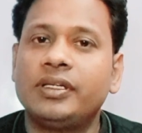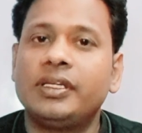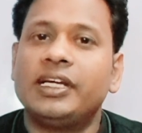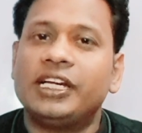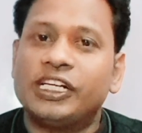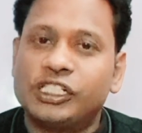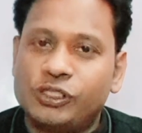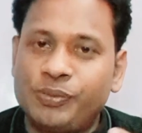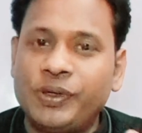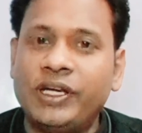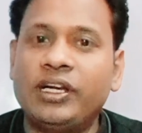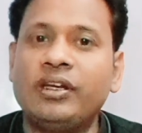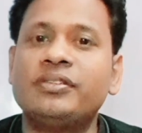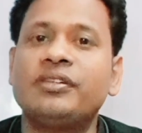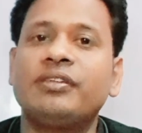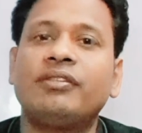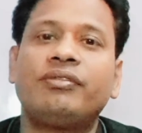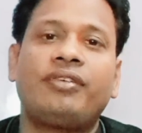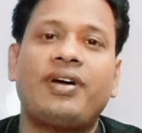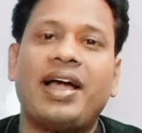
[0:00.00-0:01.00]
It's because
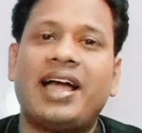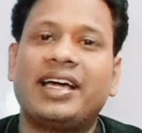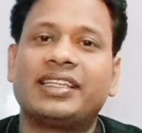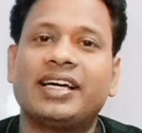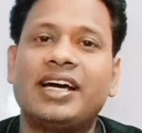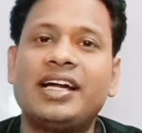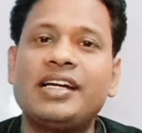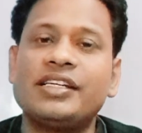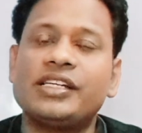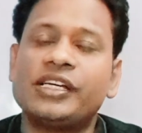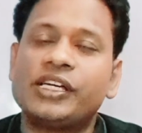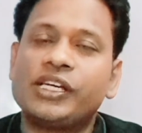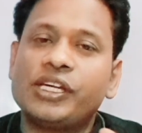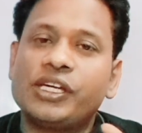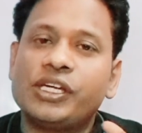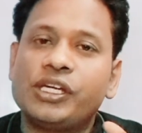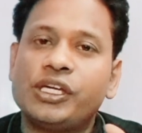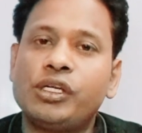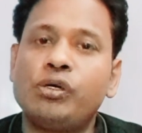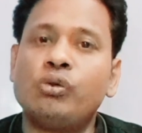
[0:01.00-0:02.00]
of the fact that
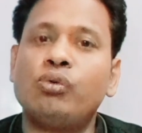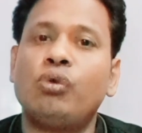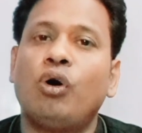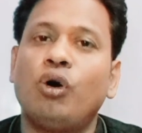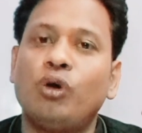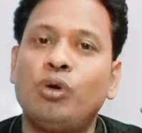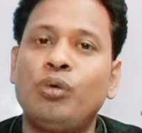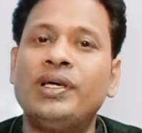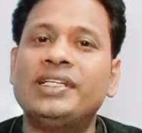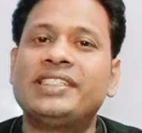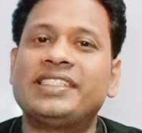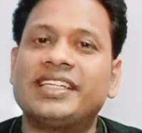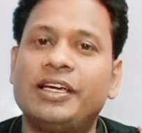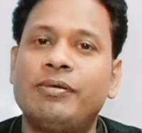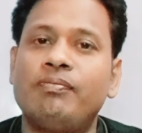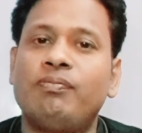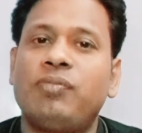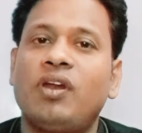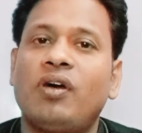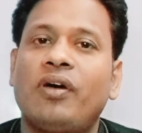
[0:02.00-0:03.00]
you always
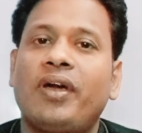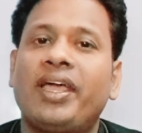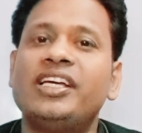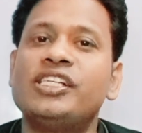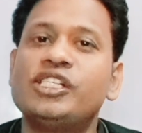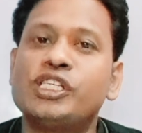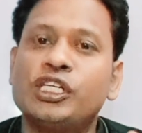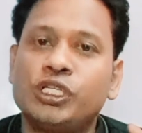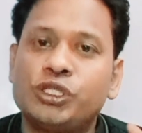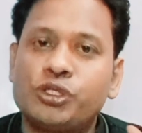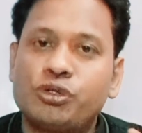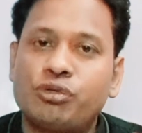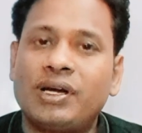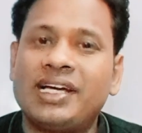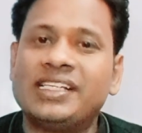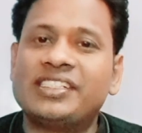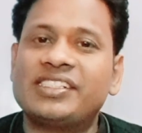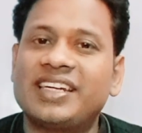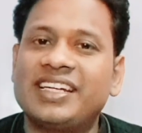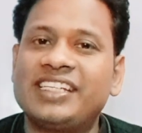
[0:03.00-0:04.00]
employ
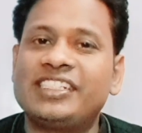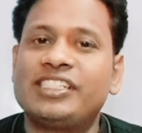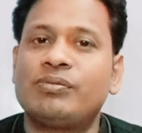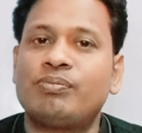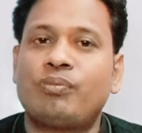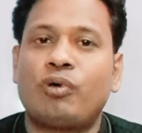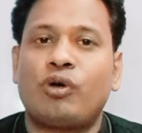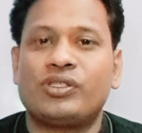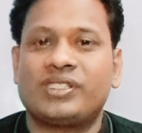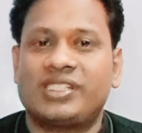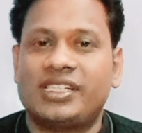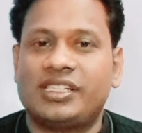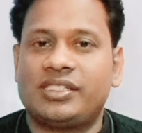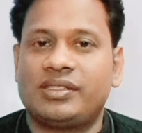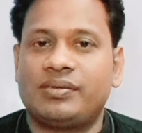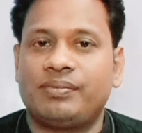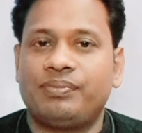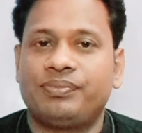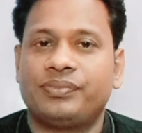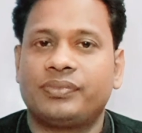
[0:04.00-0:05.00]
translation
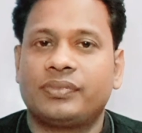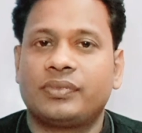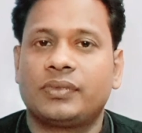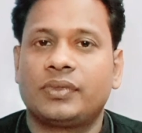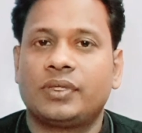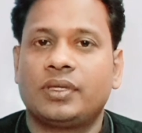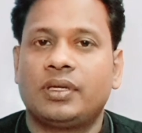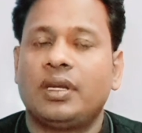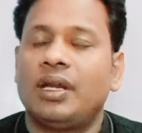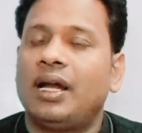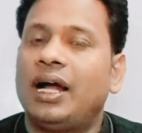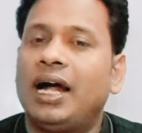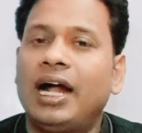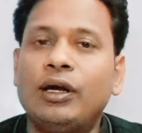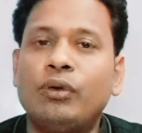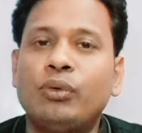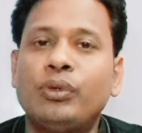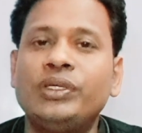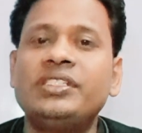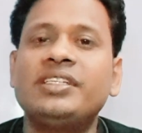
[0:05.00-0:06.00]
process,
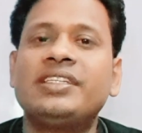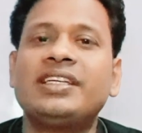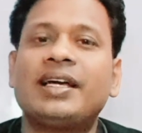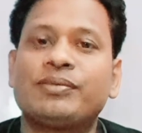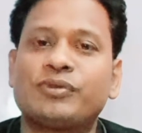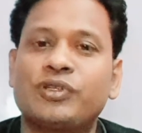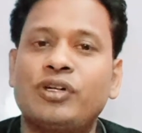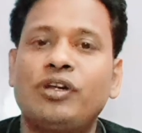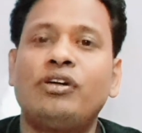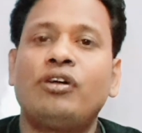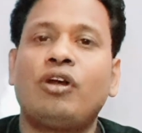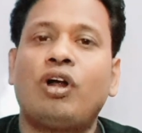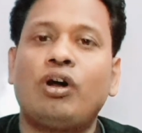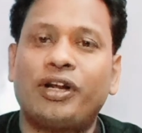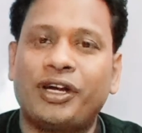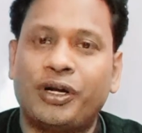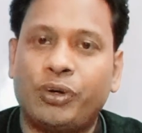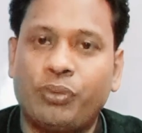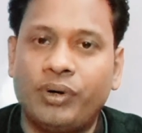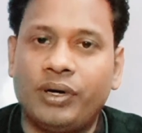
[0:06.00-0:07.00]
and which is absolutely not
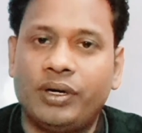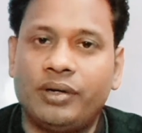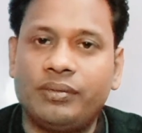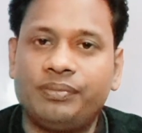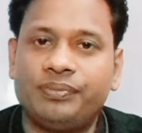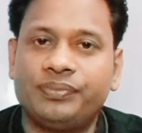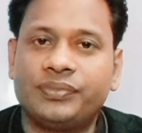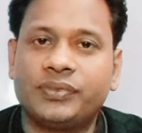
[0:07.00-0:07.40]
required.